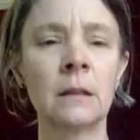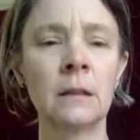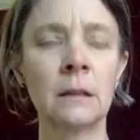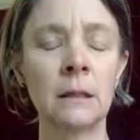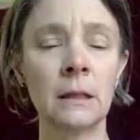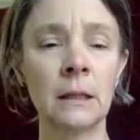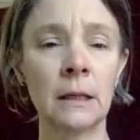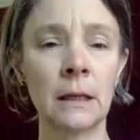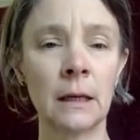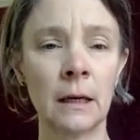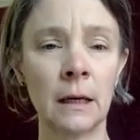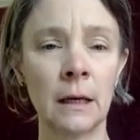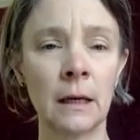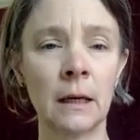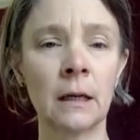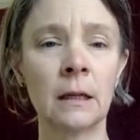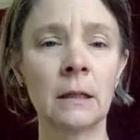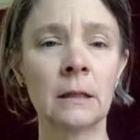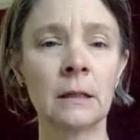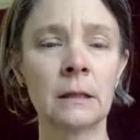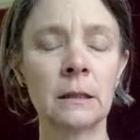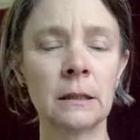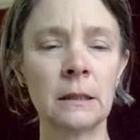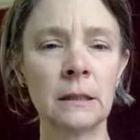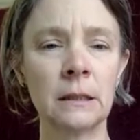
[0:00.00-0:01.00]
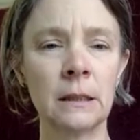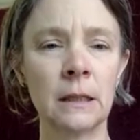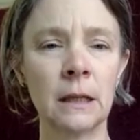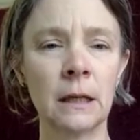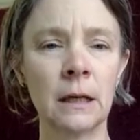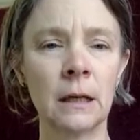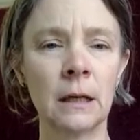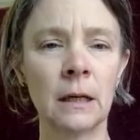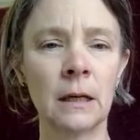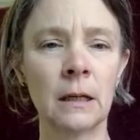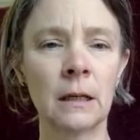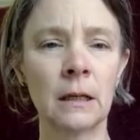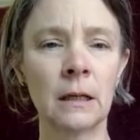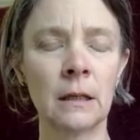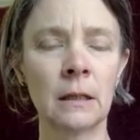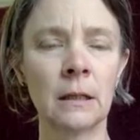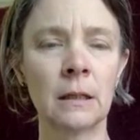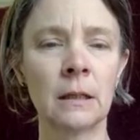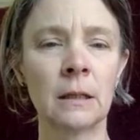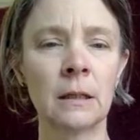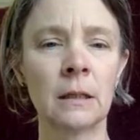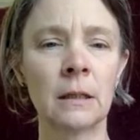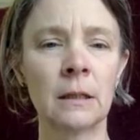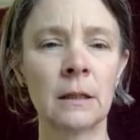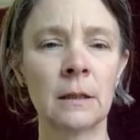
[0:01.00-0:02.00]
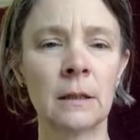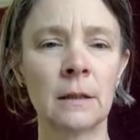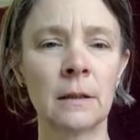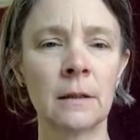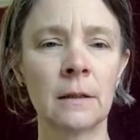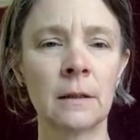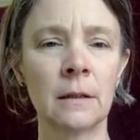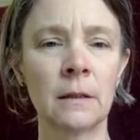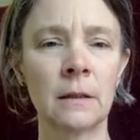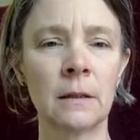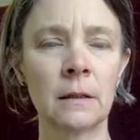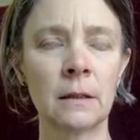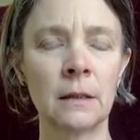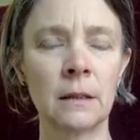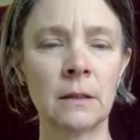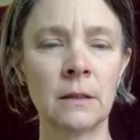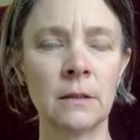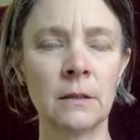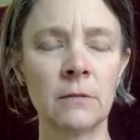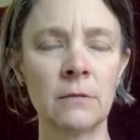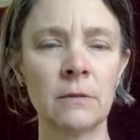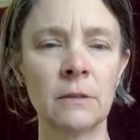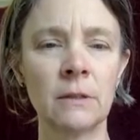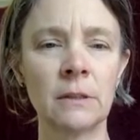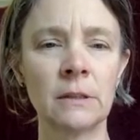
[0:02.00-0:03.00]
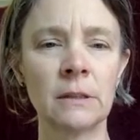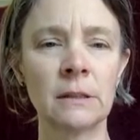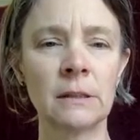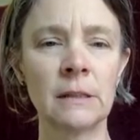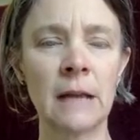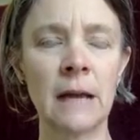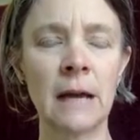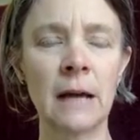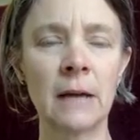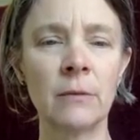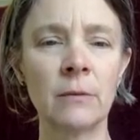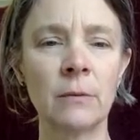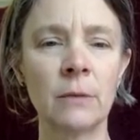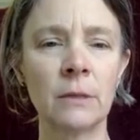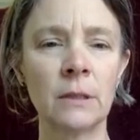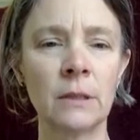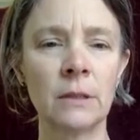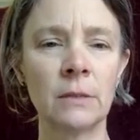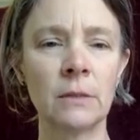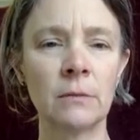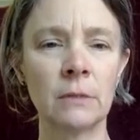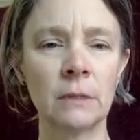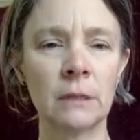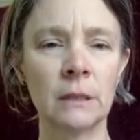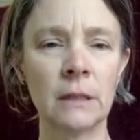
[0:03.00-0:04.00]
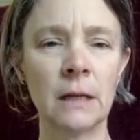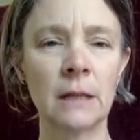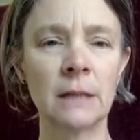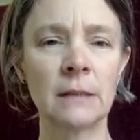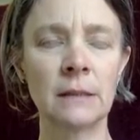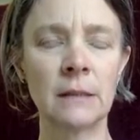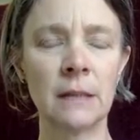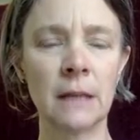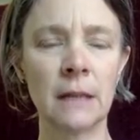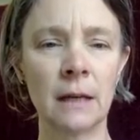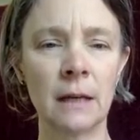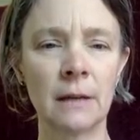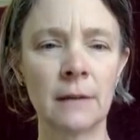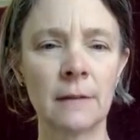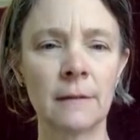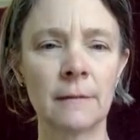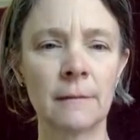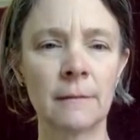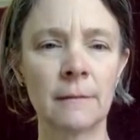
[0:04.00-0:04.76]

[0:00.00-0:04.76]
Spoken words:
Yeah. Yeah. Then you feel sad when you realize that.